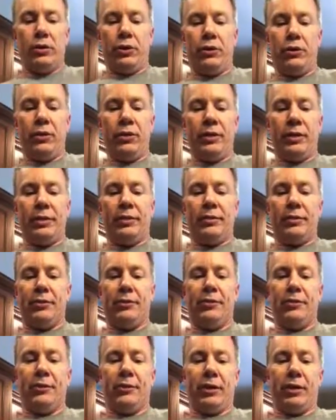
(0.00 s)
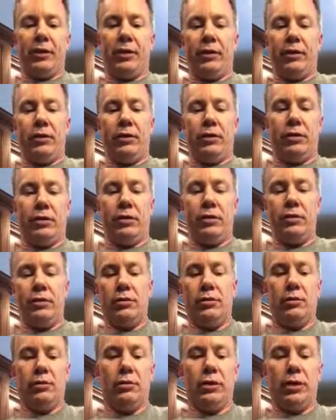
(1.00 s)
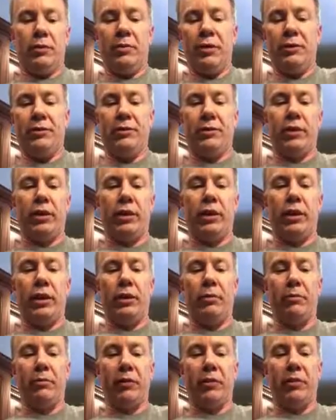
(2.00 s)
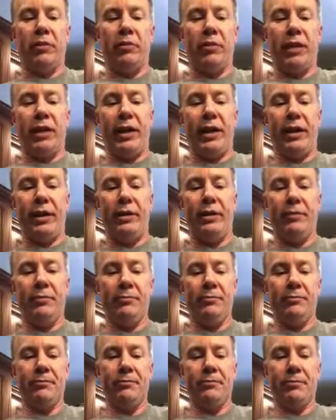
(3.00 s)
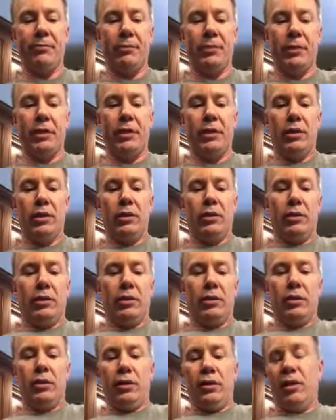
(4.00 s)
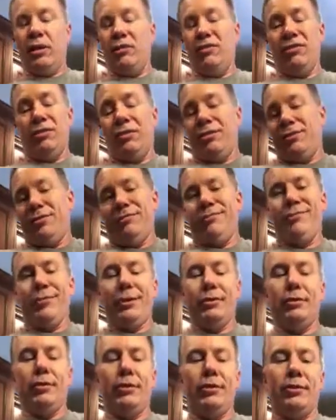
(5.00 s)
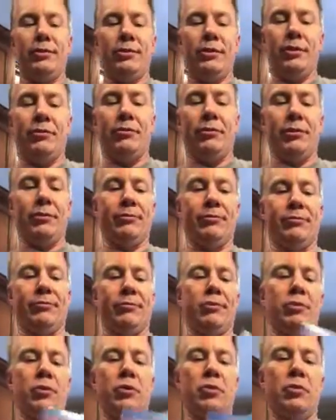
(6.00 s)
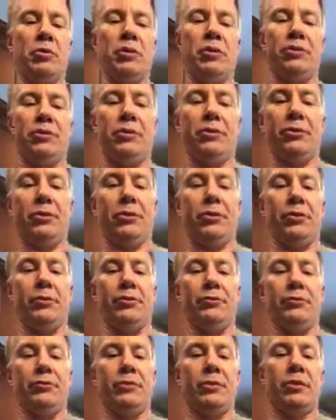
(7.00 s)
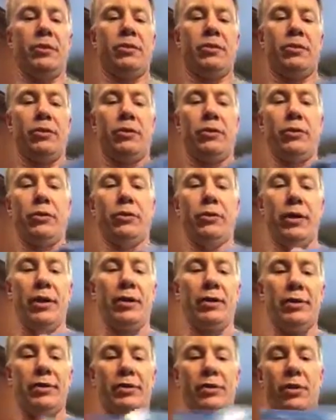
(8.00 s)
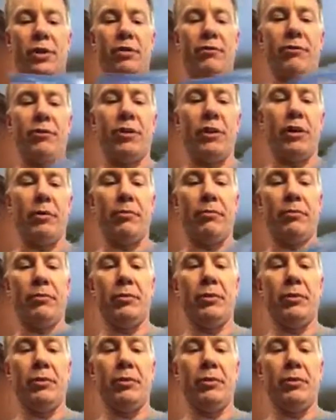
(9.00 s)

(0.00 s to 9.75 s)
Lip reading: you can let this sit. Like mix it all up in the bag and let it sit for 20 minutes or so those onions soften up.